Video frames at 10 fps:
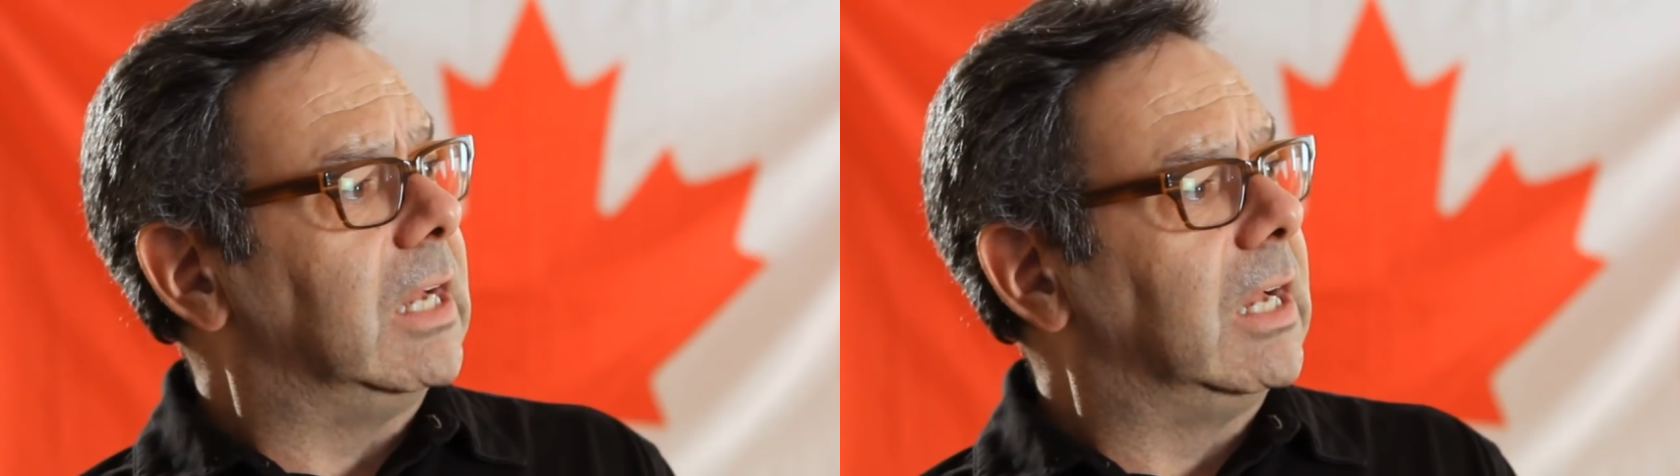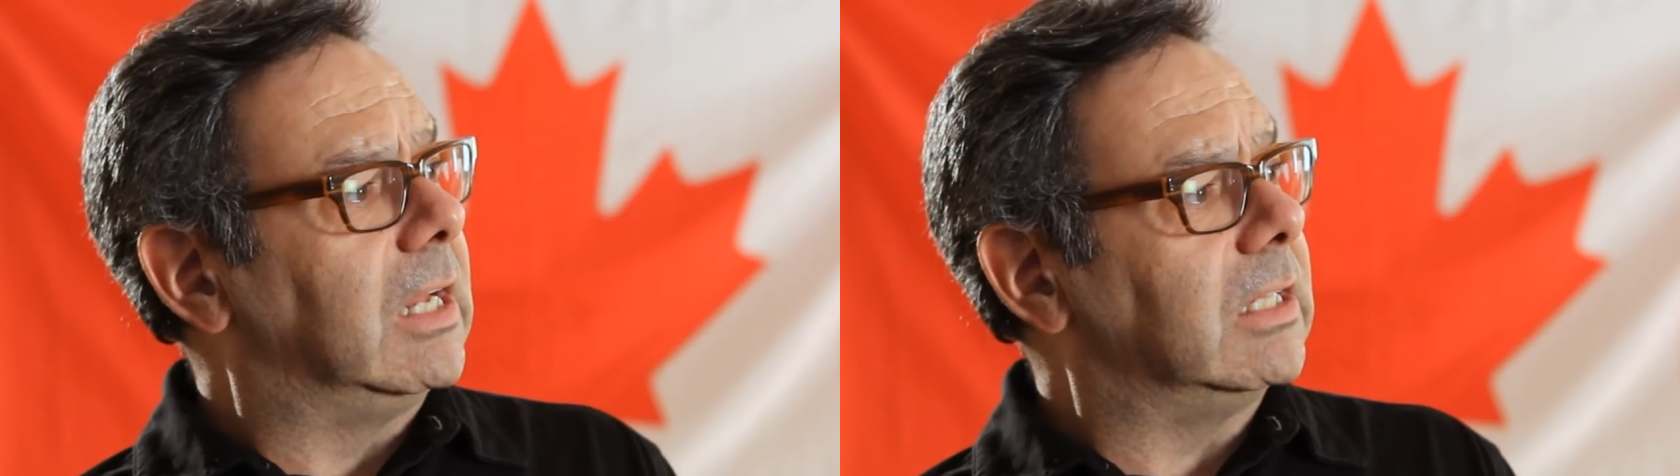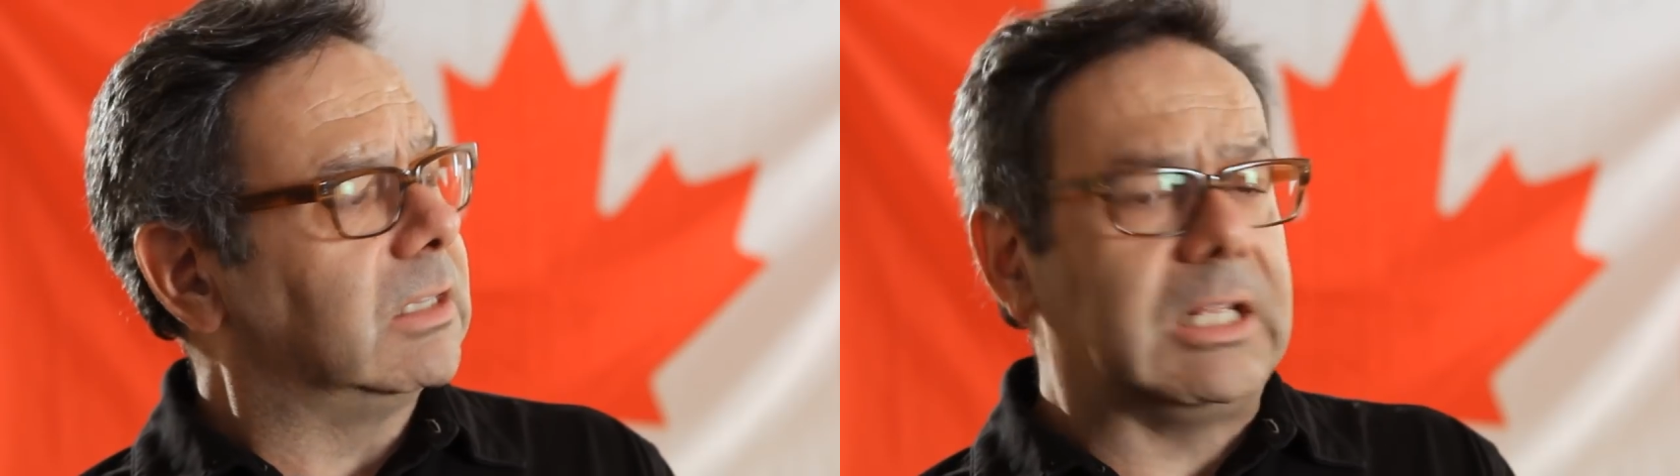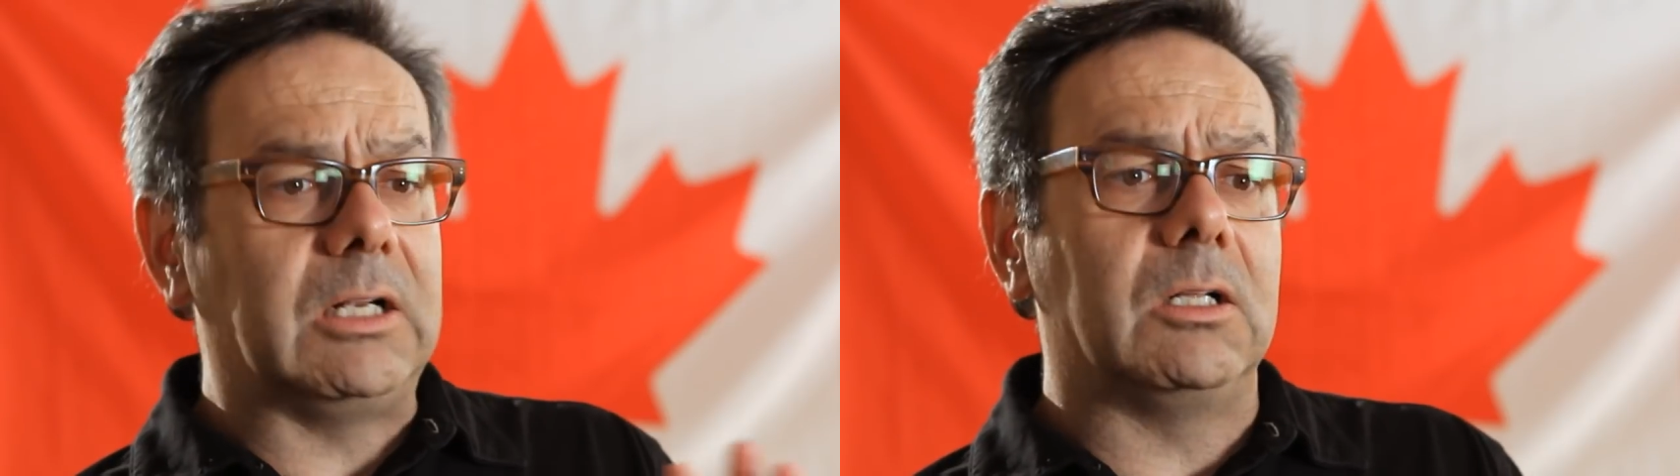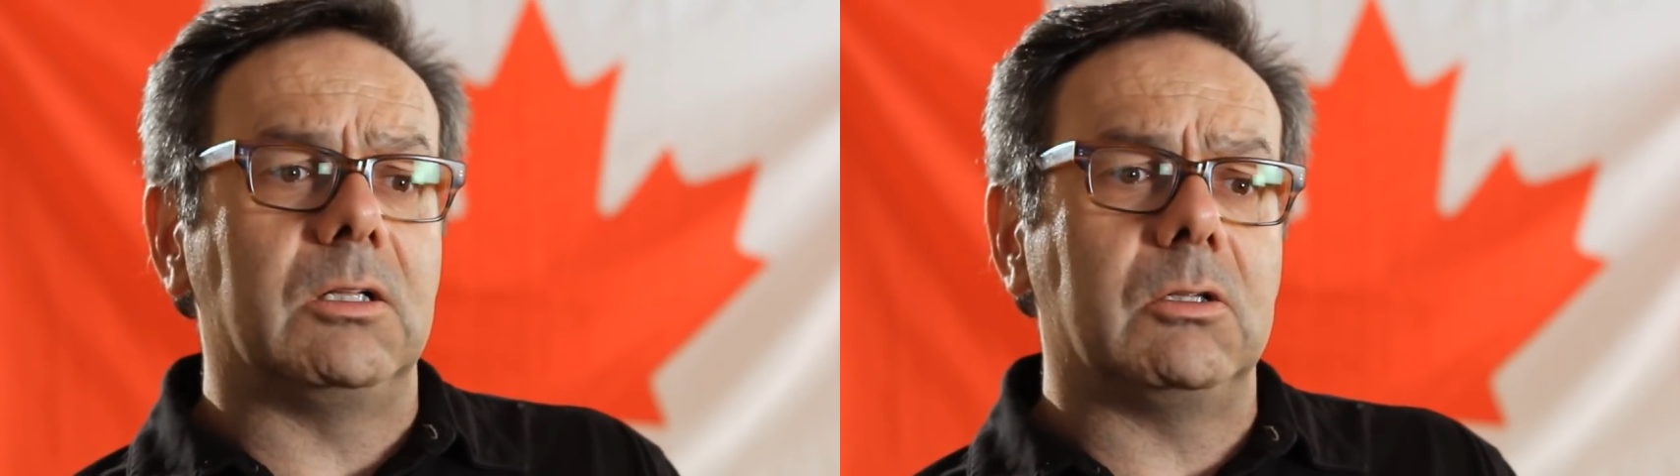
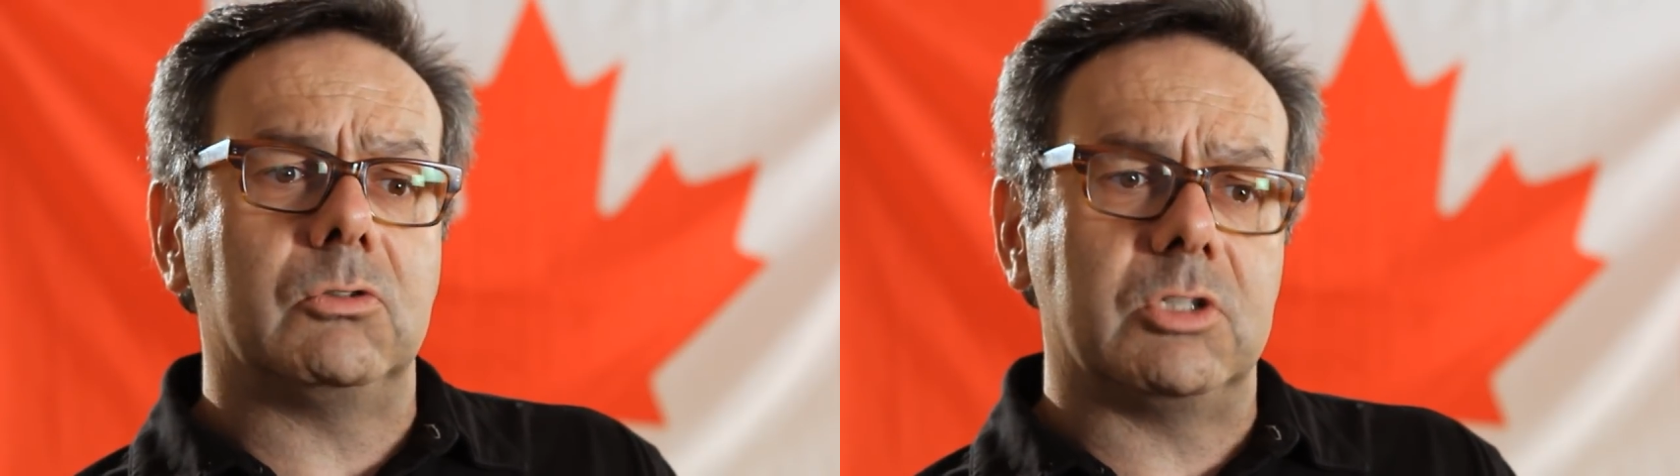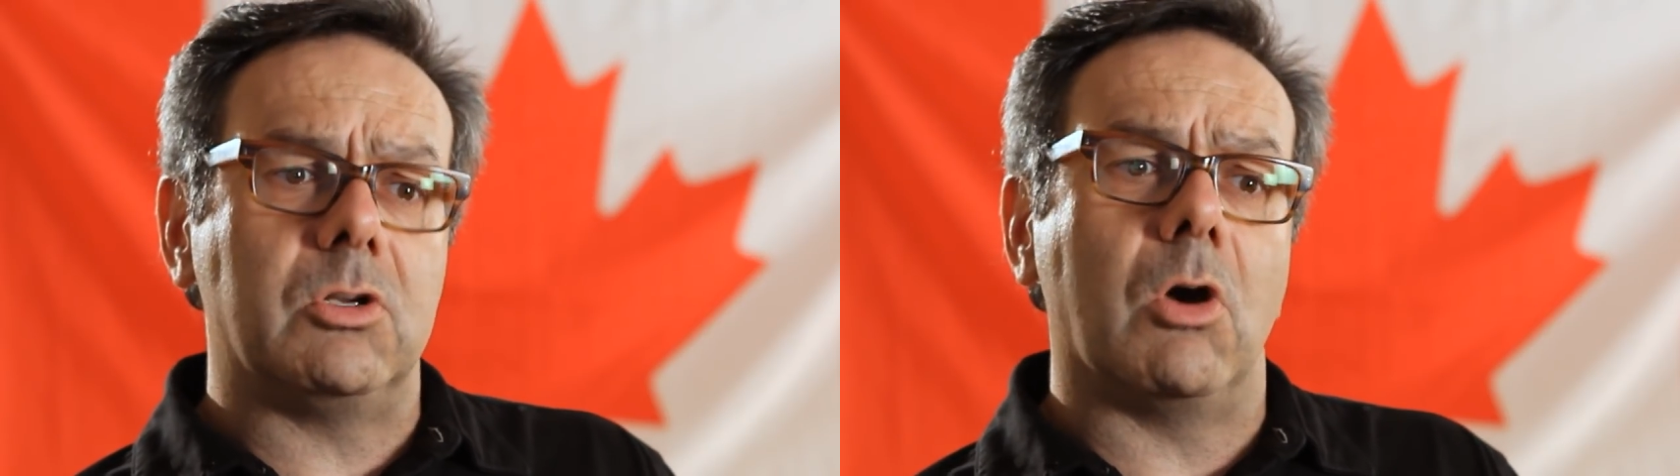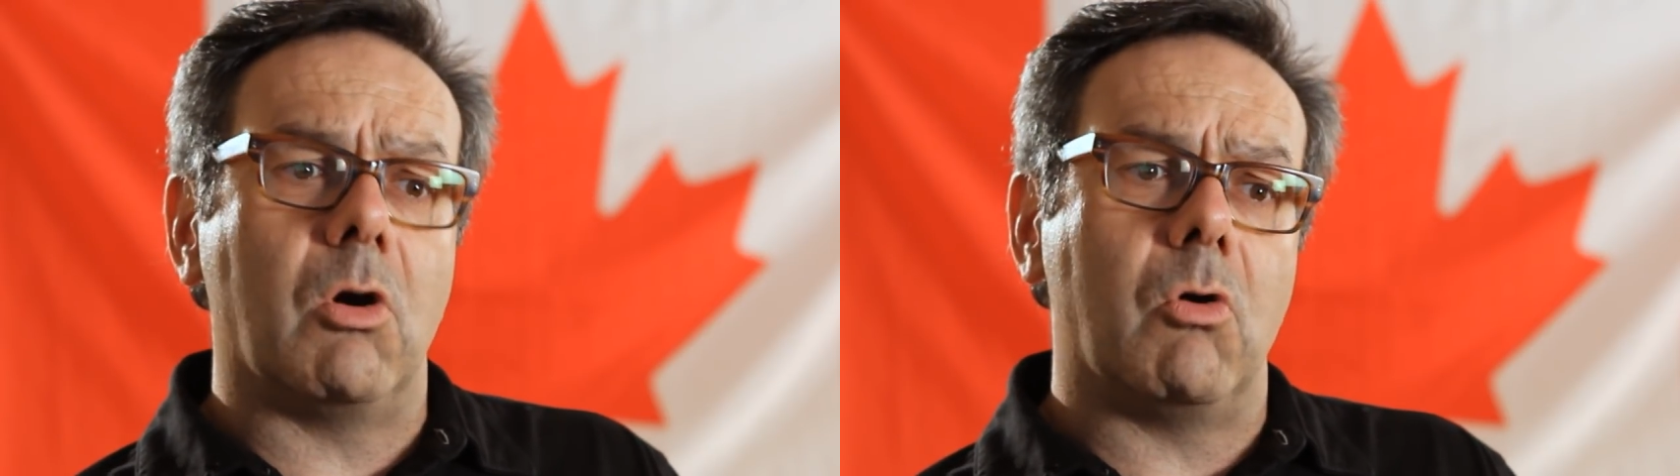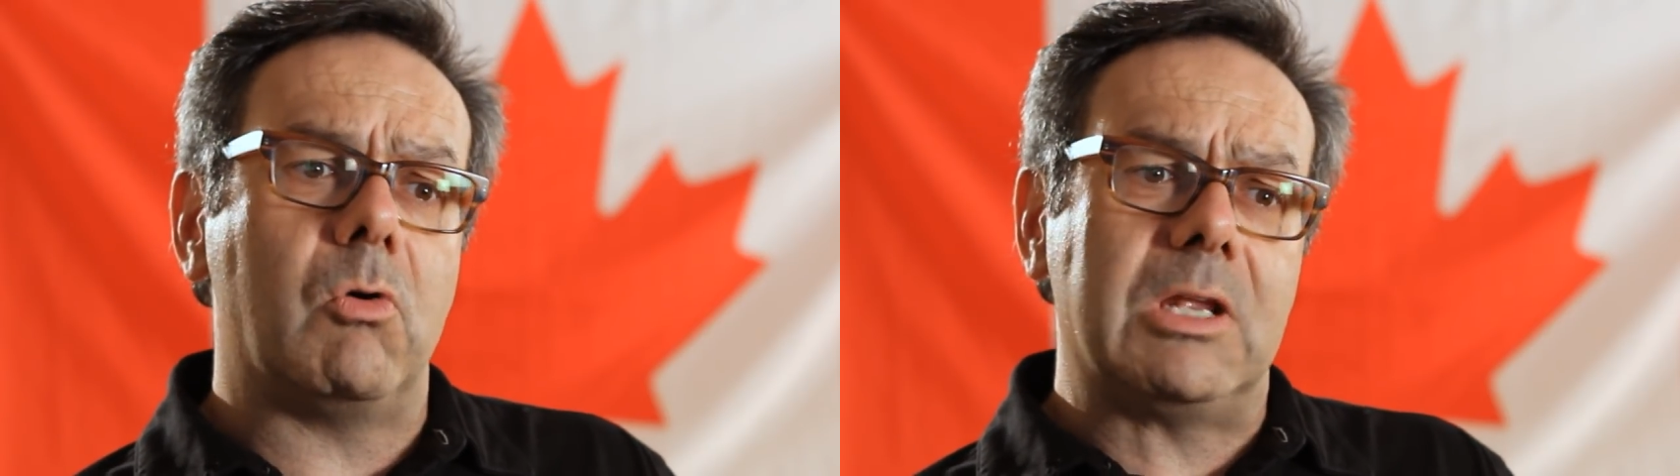little to no